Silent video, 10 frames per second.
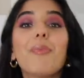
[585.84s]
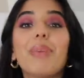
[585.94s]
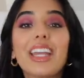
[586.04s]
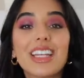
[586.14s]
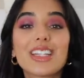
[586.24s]

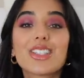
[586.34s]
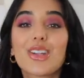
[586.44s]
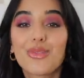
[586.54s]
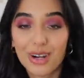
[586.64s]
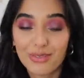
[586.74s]
biggest
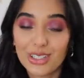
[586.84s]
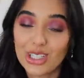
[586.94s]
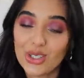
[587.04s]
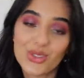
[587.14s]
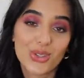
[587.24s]

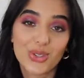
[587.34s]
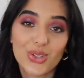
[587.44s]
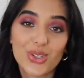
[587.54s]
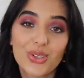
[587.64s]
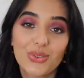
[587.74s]
revenue
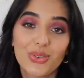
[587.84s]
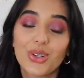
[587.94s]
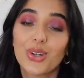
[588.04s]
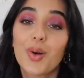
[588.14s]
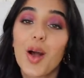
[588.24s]
source
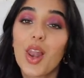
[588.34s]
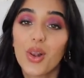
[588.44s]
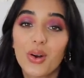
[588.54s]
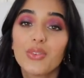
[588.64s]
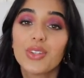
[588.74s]
for a
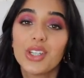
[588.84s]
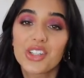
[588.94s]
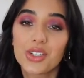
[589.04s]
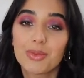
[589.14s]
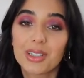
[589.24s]
lot of
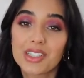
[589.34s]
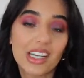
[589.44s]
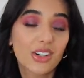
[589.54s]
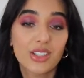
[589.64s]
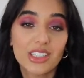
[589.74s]
YouTubers
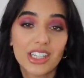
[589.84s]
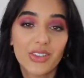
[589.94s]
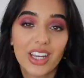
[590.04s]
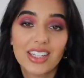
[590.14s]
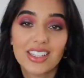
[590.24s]
and content
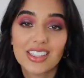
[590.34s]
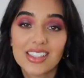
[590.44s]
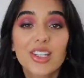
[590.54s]
creators.